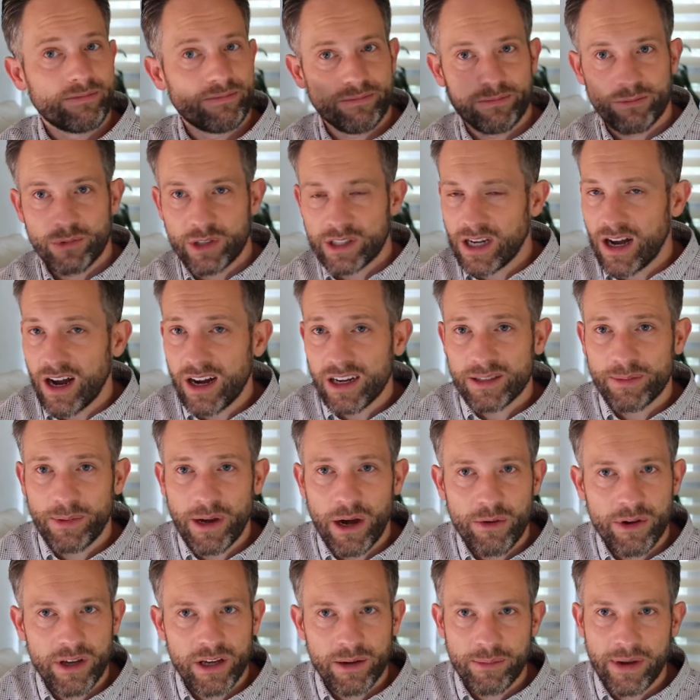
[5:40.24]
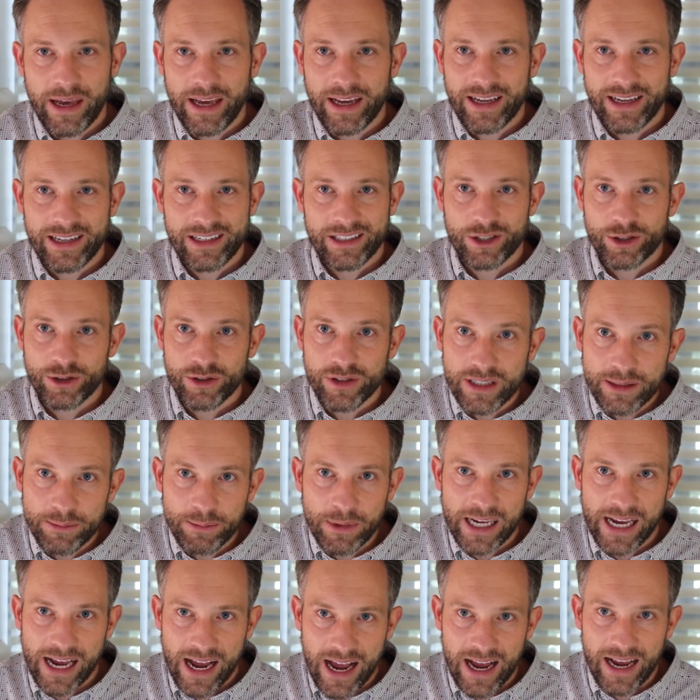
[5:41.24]
we talked about we can make
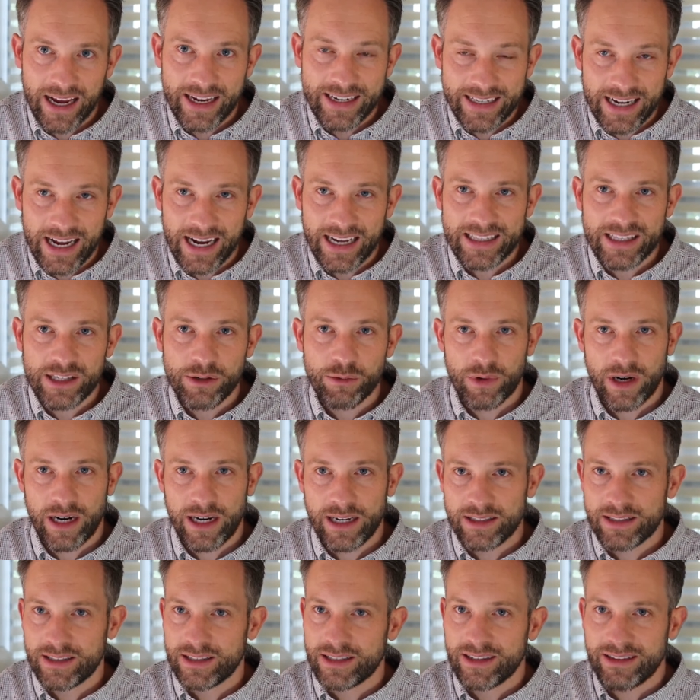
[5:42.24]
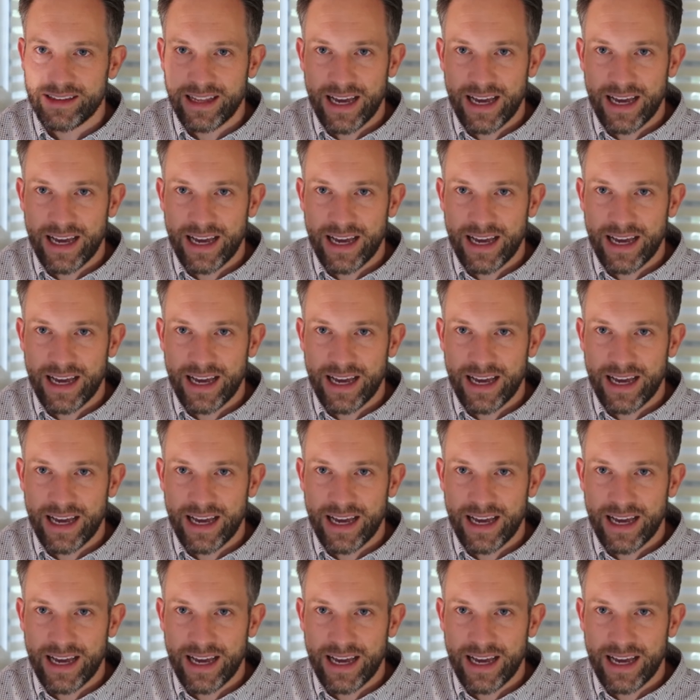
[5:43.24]
extremely high nightly rates.